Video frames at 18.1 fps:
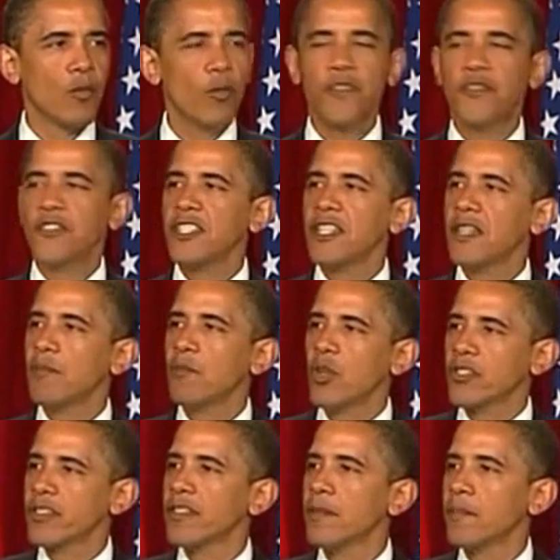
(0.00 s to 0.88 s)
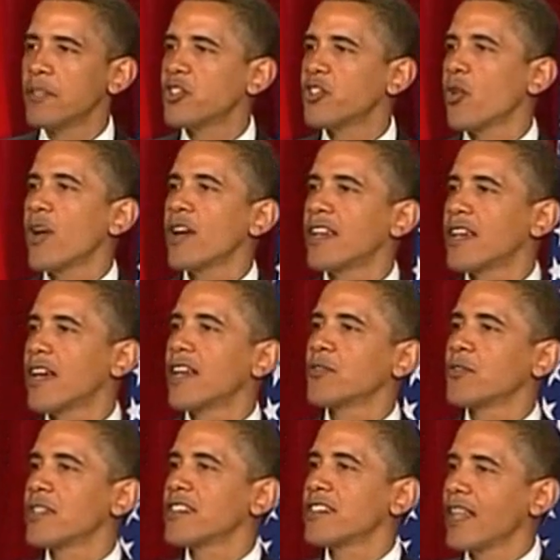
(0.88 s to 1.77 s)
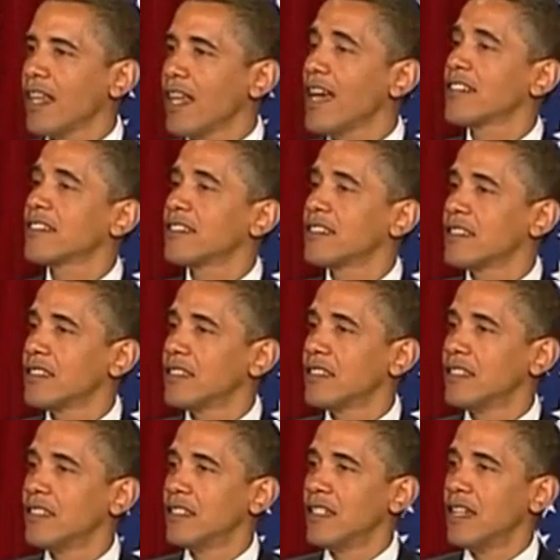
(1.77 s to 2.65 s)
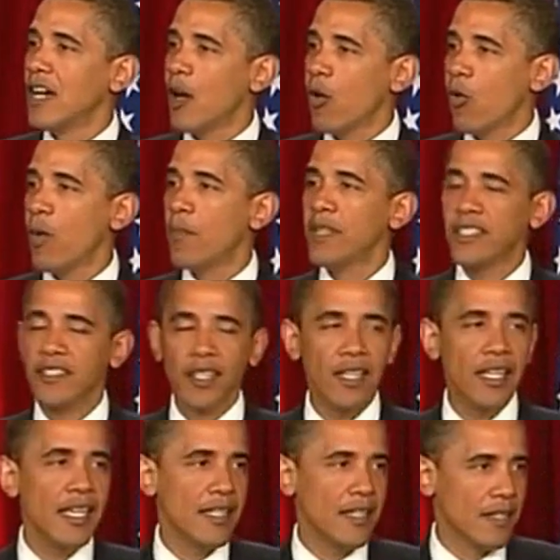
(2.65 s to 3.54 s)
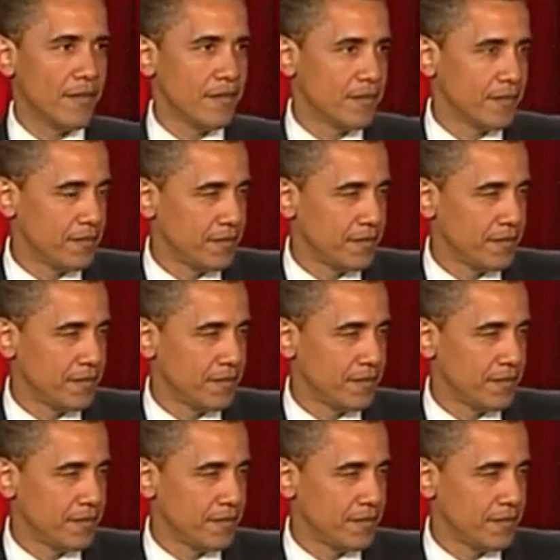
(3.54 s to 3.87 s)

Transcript: we've seen Muslim-majority countries elect a woman to lead.